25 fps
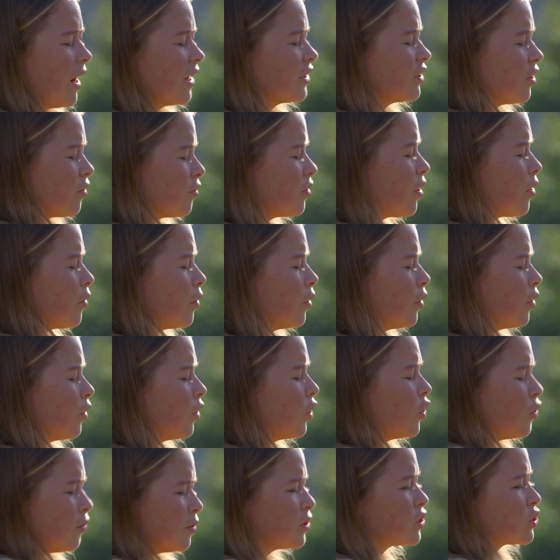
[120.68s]
I don't know
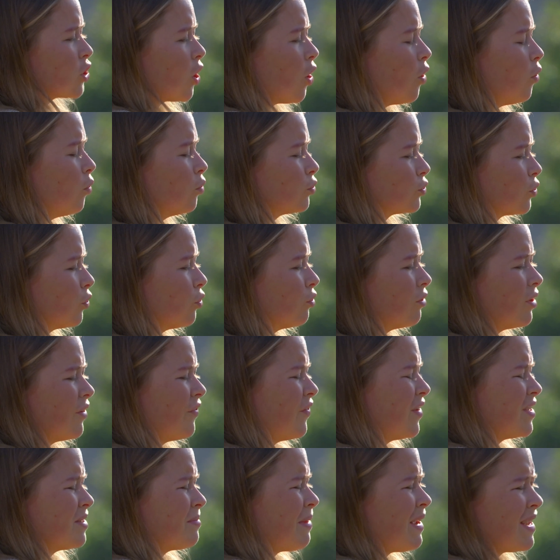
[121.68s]
who he's told or
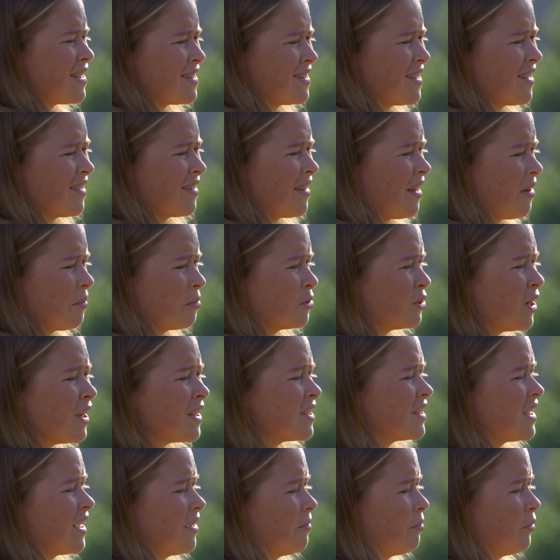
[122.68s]
if his mates think that we're
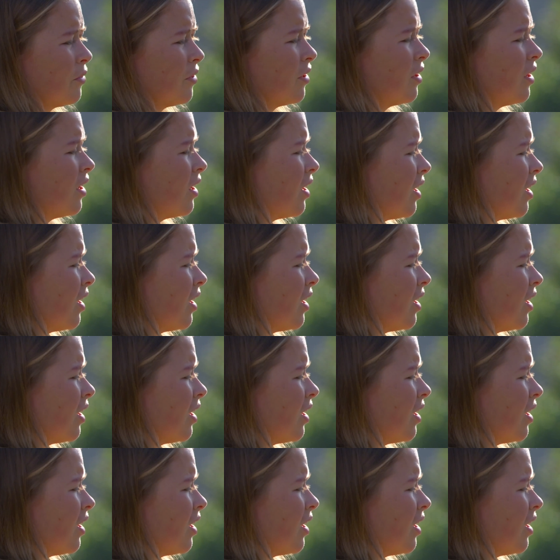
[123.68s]
at it, but